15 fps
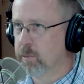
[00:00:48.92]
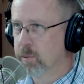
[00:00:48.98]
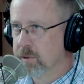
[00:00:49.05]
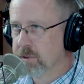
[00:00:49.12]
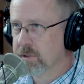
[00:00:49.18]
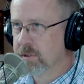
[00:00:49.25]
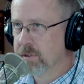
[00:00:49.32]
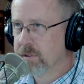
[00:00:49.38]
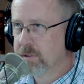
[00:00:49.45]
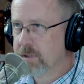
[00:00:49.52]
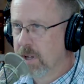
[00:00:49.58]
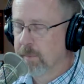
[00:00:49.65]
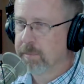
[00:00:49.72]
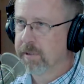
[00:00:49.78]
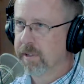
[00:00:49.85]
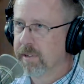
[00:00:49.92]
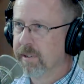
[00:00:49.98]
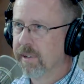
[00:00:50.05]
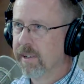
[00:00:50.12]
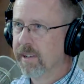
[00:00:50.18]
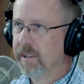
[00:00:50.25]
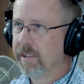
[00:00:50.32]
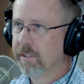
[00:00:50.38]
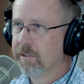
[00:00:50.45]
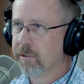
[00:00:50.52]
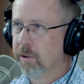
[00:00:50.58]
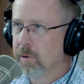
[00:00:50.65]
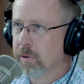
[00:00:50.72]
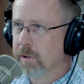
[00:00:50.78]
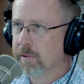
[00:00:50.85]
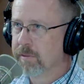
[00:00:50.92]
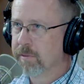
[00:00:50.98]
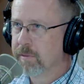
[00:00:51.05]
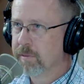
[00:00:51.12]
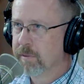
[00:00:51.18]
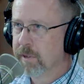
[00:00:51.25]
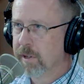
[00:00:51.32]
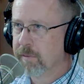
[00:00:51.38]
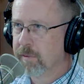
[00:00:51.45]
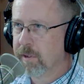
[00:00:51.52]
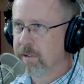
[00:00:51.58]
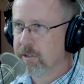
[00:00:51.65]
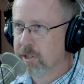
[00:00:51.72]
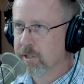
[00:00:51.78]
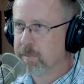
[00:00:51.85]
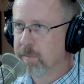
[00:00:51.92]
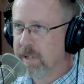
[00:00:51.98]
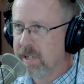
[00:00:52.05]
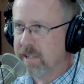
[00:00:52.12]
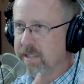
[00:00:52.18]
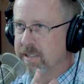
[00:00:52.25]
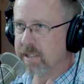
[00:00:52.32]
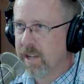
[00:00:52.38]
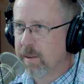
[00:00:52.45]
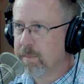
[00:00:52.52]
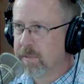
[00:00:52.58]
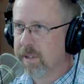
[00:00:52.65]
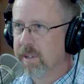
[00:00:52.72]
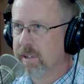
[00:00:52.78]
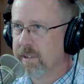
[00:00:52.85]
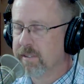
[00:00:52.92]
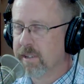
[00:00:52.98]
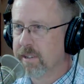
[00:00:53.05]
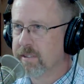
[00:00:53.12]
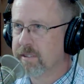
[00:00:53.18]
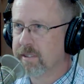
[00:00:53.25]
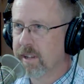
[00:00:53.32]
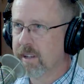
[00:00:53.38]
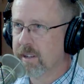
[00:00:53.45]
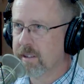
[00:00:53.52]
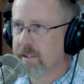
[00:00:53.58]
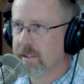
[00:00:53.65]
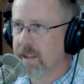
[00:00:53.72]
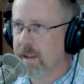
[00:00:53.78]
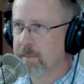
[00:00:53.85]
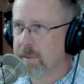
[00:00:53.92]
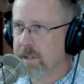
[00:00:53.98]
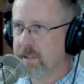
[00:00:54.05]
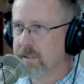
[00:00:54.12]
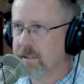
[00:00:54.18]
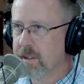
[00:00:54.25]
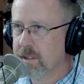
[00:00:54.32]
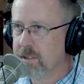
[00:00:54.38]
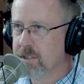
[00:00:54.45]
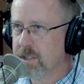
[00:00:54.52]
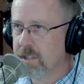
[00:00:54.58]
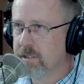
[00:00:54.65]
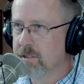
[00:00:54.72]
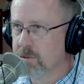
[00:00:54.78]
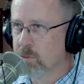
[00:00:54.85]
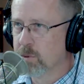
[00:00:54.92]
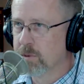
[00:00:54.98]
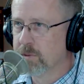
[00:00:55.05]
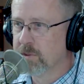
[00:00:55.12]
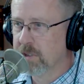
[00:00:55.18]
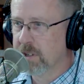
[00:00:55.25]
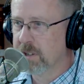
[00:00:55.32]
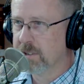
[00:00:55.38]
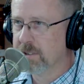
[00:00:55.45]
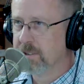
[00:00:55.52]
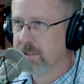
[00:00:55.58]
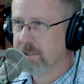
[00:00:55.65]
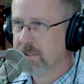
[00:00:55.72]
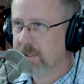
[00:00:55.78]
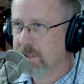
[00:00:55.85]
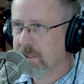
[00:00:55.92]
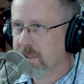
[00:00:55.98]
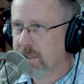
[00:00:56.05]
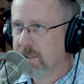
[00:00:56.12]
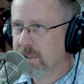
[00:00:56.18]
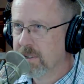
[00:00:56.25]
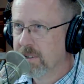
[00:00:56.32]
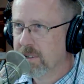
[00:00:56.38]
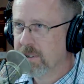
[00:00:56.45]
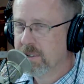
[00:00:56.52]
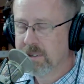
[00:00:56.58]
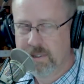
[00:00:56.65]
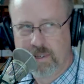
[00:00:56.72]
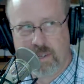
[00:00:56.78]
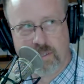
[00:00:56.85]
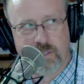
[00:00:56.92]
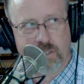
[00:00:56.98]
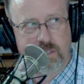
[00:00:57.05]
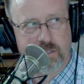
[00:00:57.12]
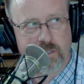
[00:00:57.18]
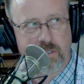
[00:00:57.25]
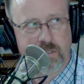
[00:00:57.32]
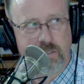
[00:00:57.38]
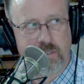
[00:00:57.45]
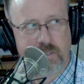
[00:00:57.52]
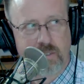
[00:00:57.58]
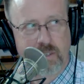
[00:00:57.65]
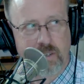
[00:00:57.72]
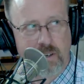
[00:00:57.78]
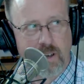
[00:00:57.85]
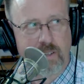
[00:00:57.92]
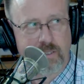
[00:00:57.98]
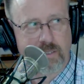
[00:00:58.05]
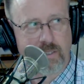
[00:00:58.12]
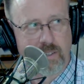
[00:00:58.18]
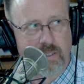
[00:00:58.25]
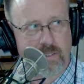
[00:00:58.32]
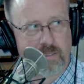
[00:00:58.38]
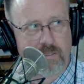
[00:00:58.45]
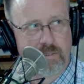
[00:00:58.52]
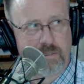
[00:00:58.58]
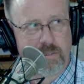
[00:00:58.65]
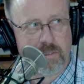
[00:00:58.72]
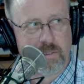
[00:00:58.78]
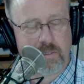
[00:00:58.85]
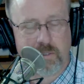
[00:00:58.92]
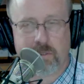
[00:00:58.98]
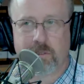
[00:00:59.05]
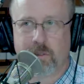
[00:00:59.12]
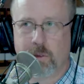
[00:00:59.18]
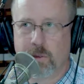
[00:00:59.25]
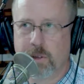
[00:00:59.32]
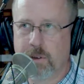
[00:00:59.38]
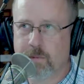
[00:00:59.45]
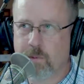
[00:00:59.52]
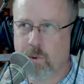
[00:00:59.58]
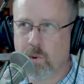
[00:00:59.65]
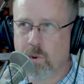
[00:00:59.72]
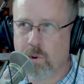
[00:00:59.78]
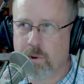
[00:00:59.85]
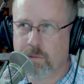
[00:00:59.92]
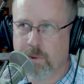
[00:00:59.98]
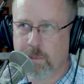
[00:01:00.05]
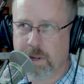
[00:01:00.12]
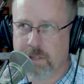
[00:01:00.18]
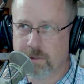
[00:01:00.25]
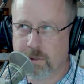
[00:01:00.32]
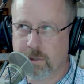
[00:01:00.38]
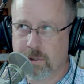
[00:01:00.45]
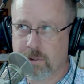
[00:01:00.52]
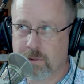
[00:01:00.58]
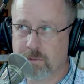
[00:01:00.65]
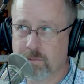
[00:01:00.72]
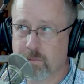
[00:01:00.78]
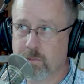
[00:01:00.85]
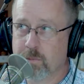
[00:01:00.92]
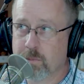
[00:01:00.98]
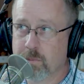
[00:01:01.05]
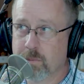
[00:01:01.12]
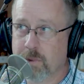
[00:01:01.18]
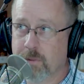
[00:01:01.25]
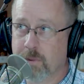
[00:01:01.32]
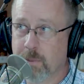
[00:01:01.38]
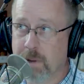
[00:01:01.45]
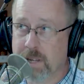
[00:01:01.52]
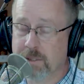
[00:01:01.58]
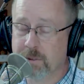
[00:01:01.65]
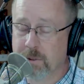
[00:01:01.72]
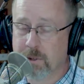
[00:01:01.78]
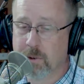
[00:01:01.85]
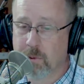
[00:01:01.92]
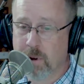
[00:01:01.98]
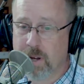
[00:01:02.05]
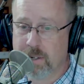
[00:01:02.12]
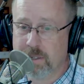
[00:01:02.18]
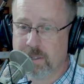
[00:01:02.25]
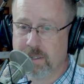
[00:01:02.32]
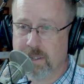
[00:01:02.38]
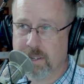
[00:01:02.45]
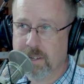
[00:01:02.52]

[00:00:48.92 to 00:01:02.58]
was tempted. So if it just being tempted is a sin, that means that Jesus would have sinned, and Jesus did not sin. So therefore, if I'm answering correctly,